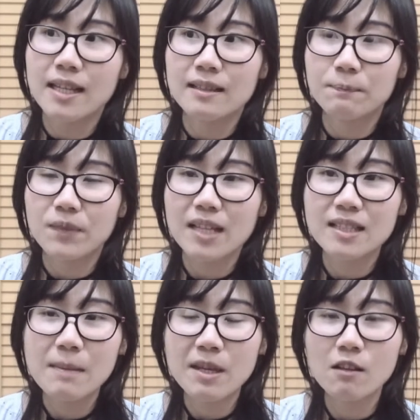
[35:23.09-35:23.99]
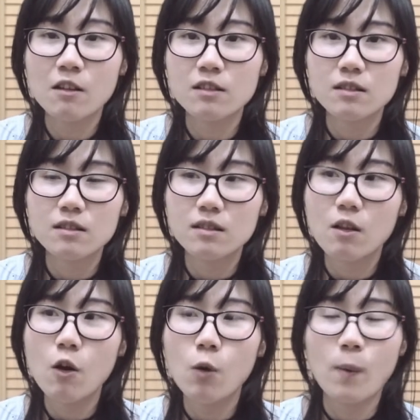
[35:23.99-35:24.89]
And at the time I thought,
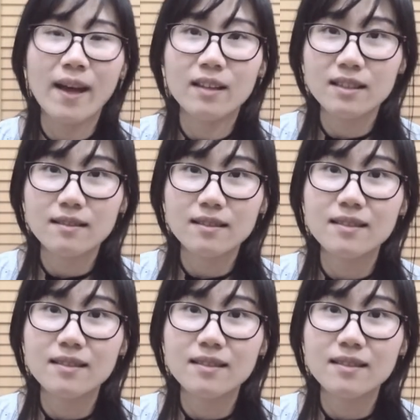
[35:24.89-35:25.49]
oh well, it